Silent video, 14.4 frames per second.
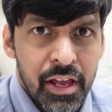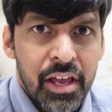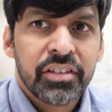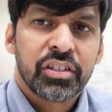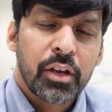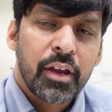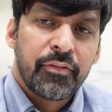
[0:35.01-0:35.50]

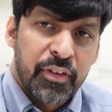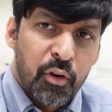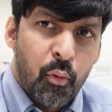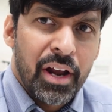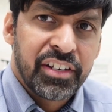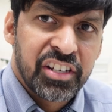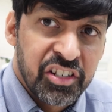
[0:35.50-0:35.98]
So if you
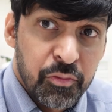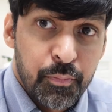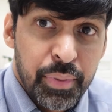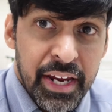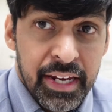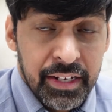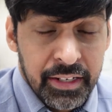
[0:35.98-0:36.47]
wanted to
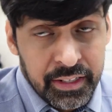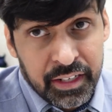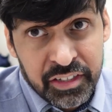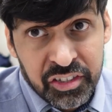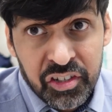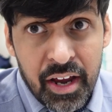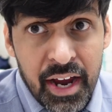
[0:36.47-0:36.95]
be a
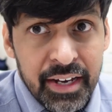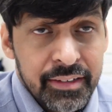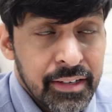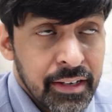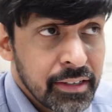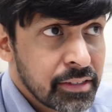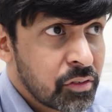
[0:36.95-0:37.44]

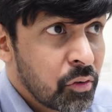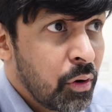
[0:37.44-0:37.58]
scientist,